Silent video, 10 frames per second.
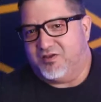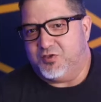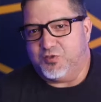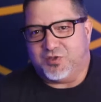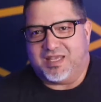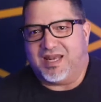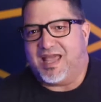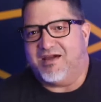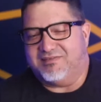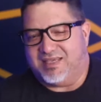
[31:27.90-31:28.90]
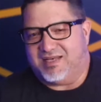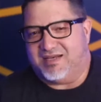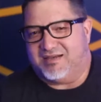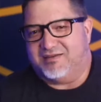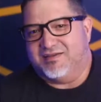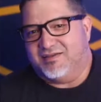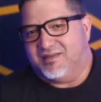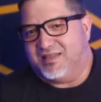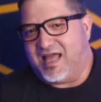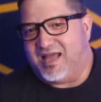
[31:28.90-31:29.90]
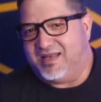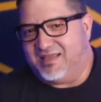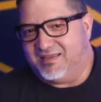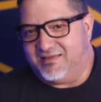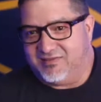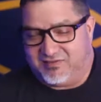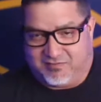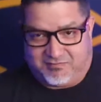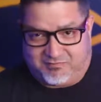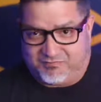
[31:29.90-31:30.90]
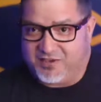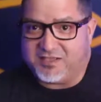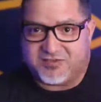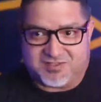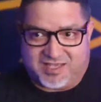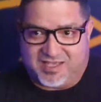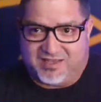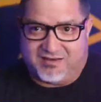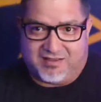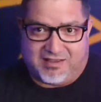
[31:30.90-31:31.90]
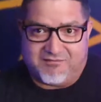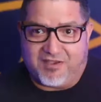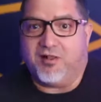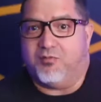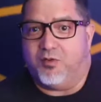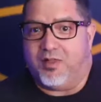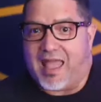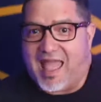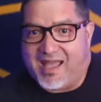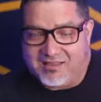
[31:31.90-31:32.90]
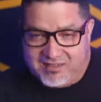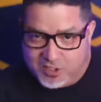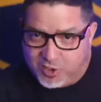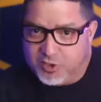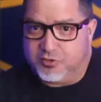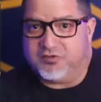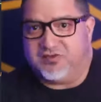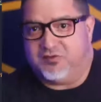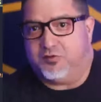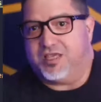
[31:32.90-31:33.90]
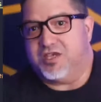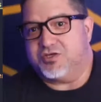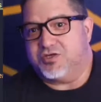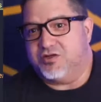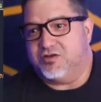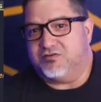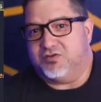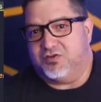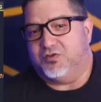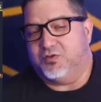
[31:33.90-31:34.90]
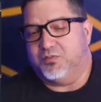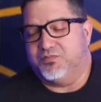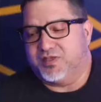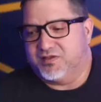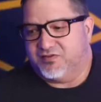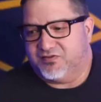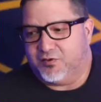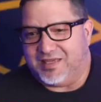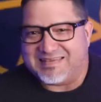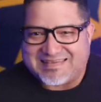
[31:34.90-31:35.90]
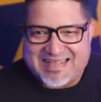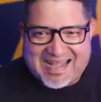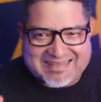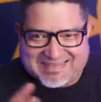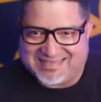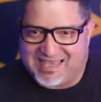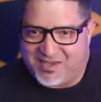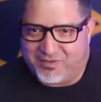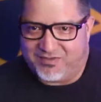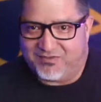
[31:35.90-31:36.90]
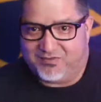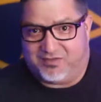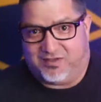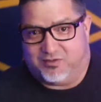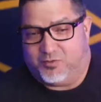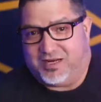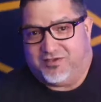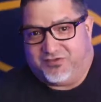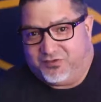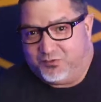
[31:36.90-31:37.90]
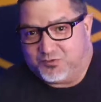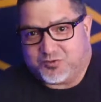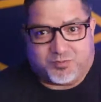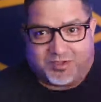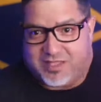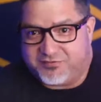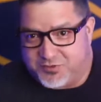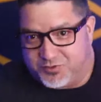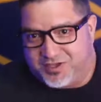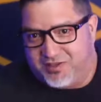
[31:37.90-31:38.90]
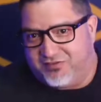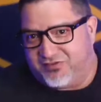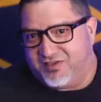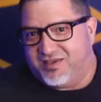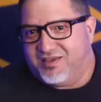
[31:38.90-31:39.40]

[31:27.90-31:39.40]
You can have data that is fetched and available at the closest location to you. So it's not the same as, when I used to do triple left joins